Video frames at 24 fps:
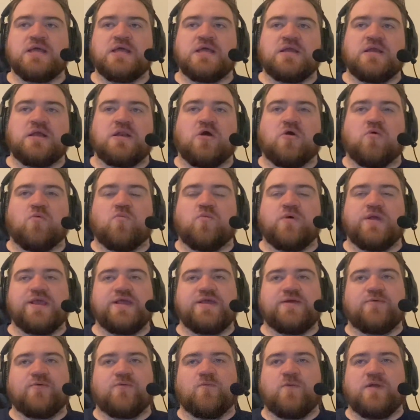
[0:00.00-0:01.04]

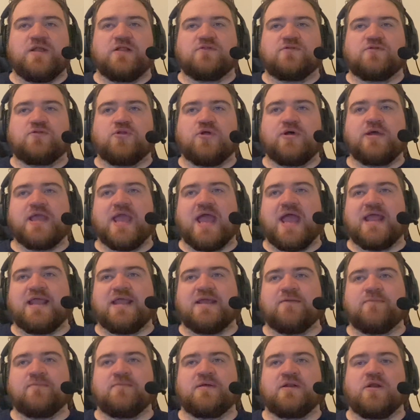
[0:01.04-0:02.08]
we look at
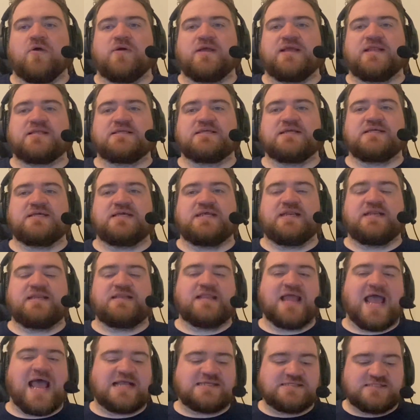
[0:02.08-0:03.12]
him, he
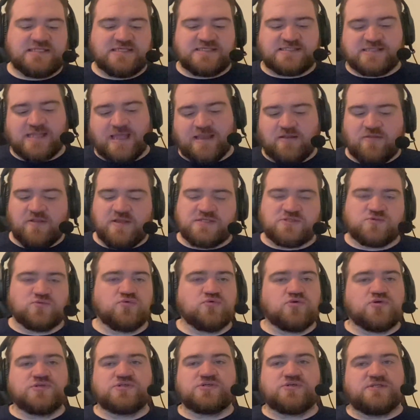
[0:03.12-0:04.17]
has this, like, these
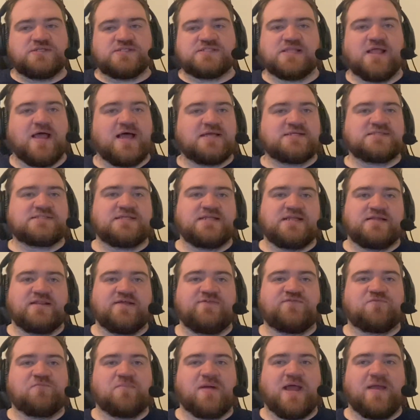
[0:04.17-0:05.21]
rules or these laws that he
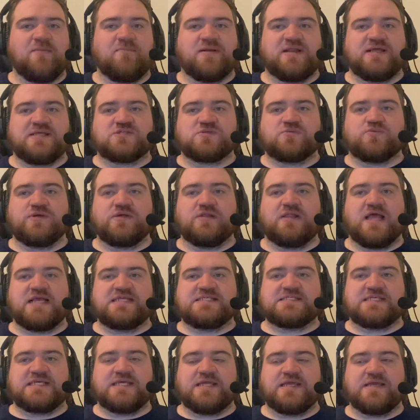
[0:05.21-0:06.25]
lives by, but he's
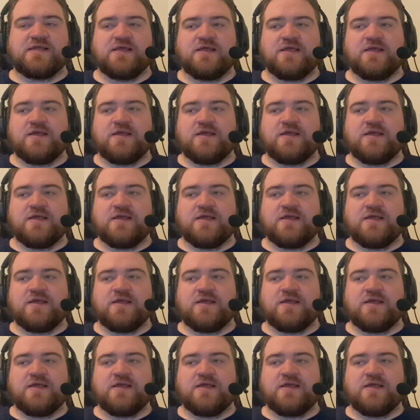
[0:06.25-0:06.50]
realizing